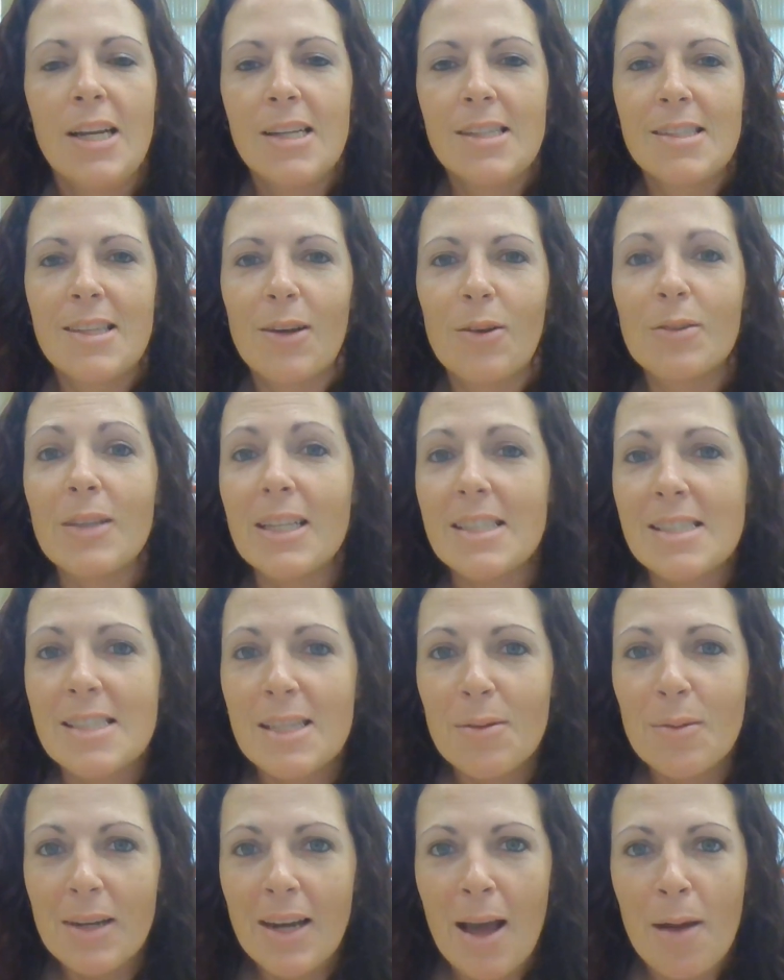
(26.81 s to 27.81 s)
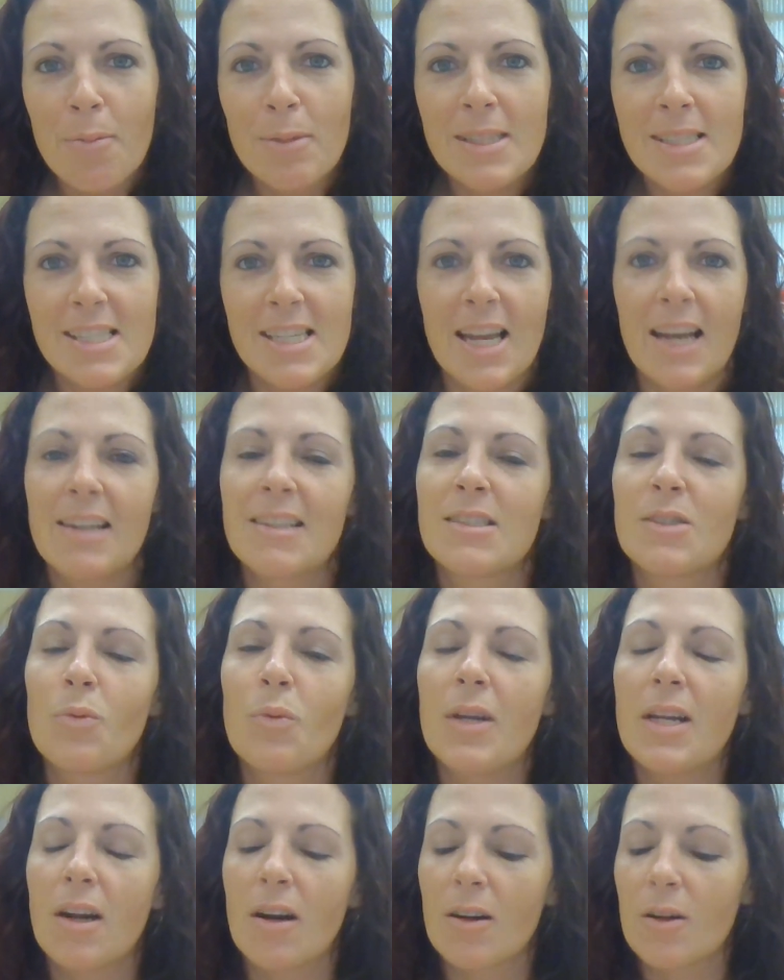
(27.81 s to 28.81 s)
So let's see what happens next.
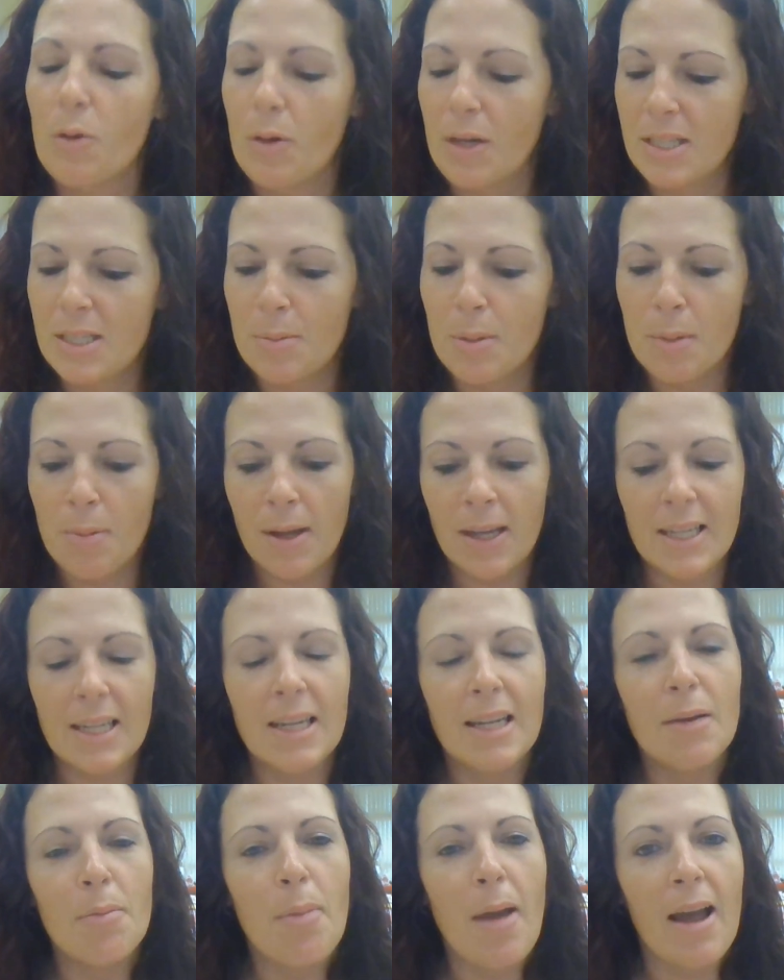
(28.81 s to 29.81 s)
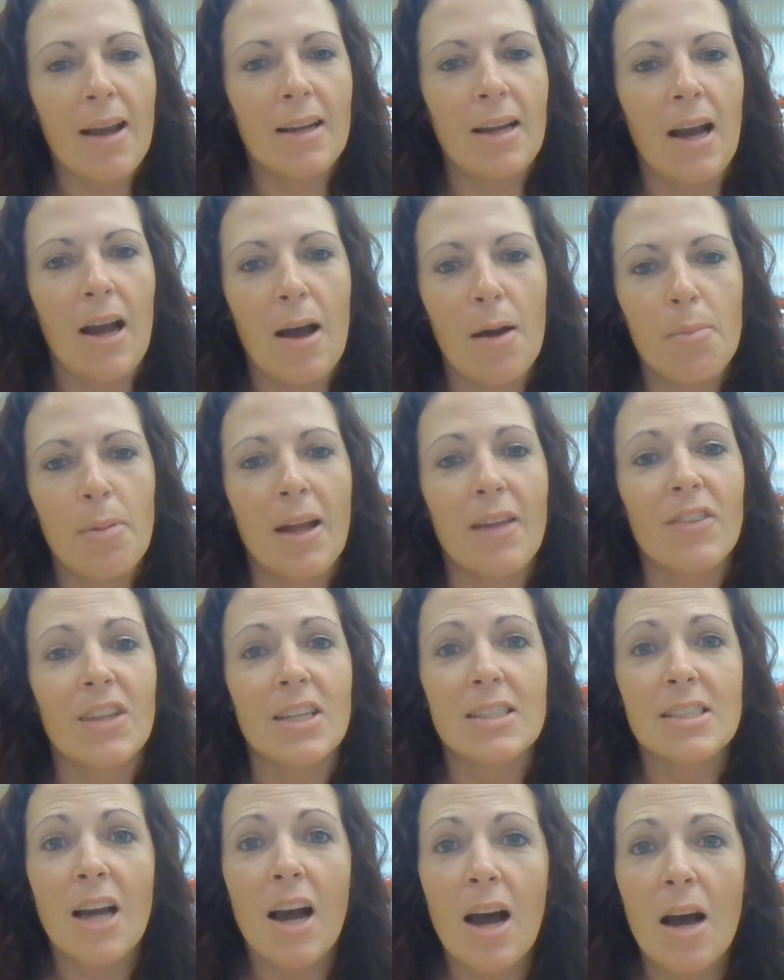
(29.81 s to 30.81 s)
We are going to be picking it back up at the
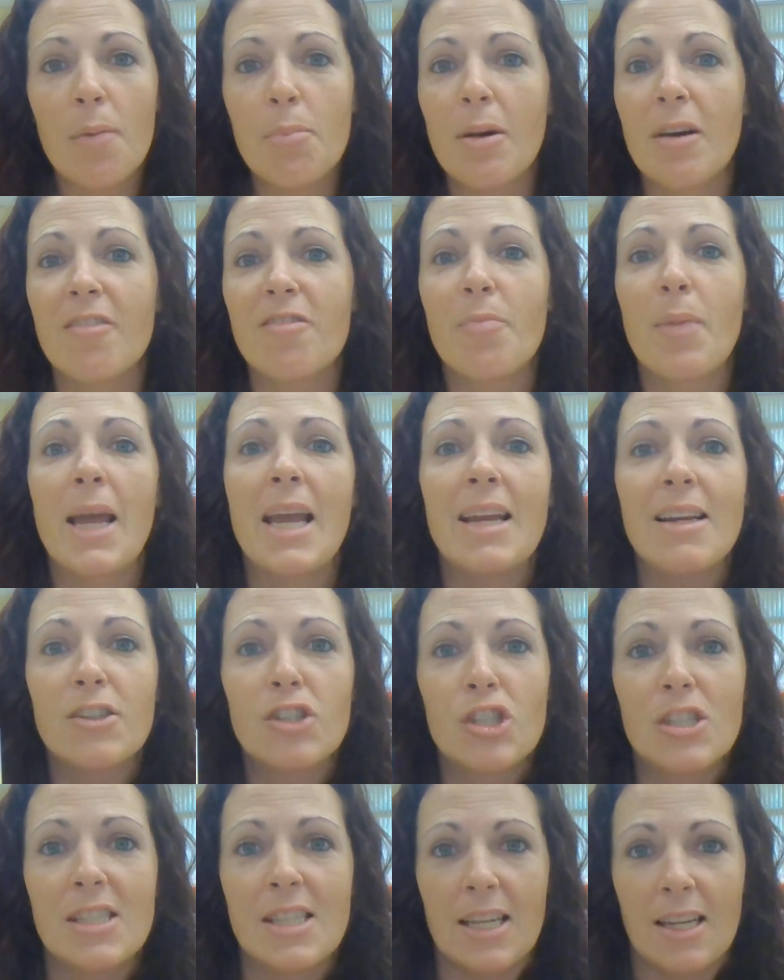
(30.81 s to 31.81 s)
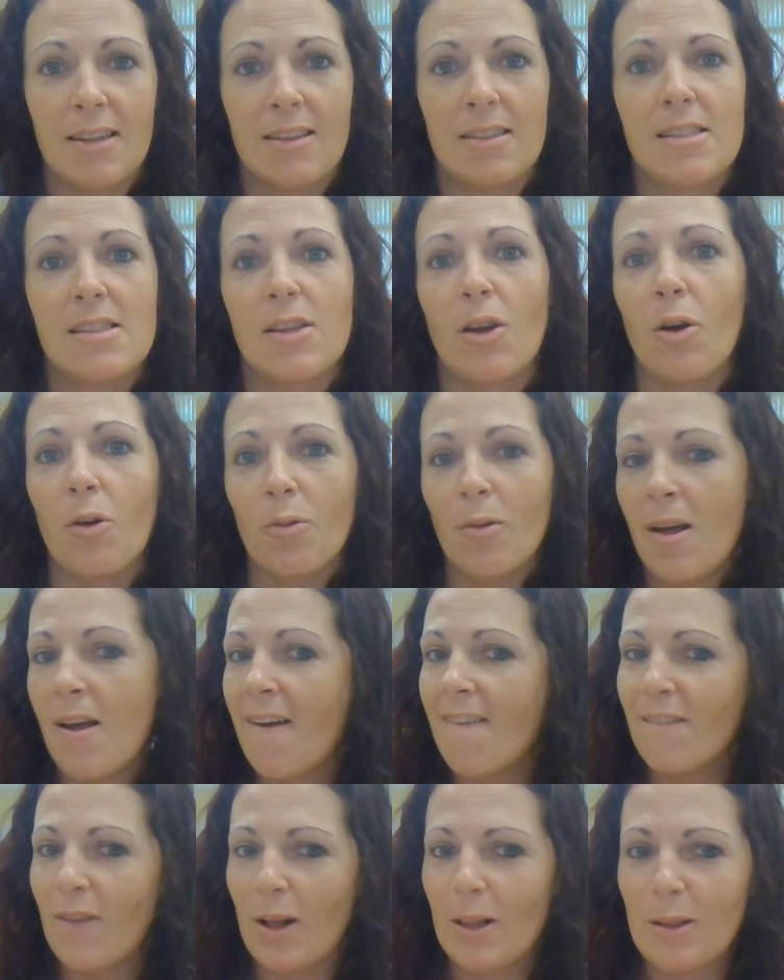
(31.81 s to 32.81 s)
top of page 6, so
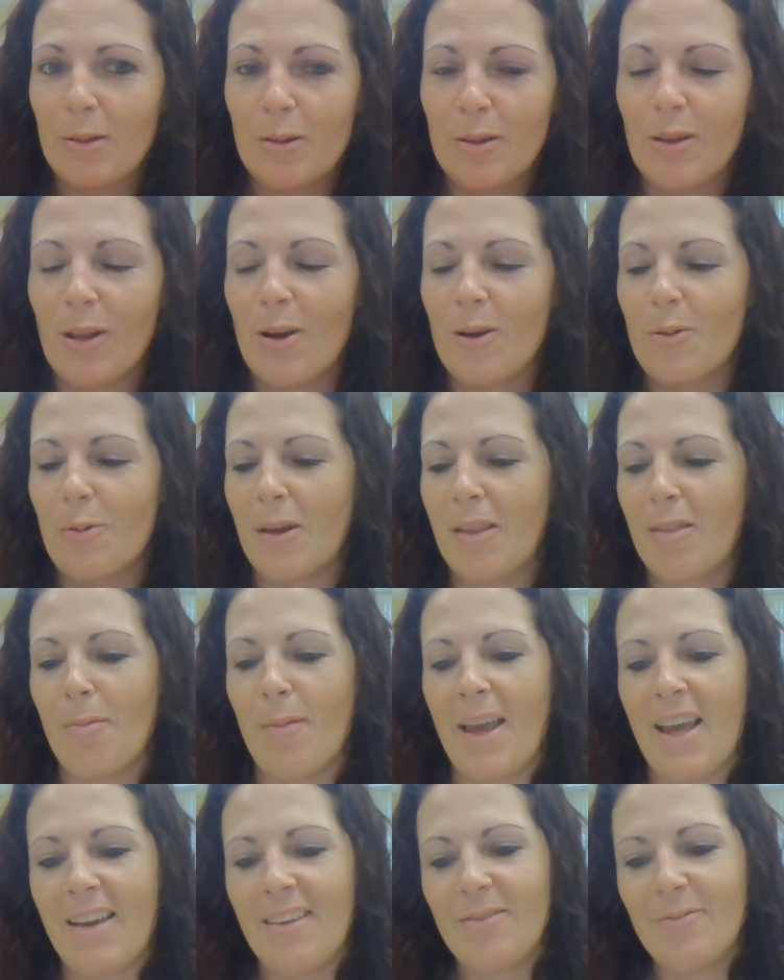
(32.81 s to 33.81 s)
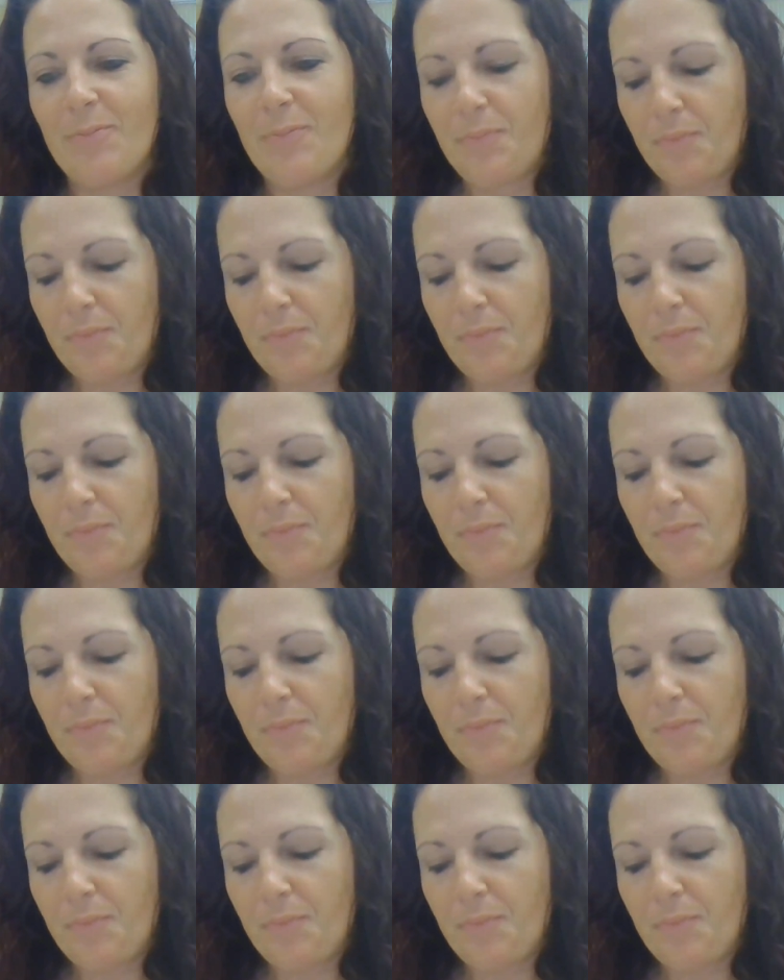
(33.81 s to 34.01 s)
follow along with me.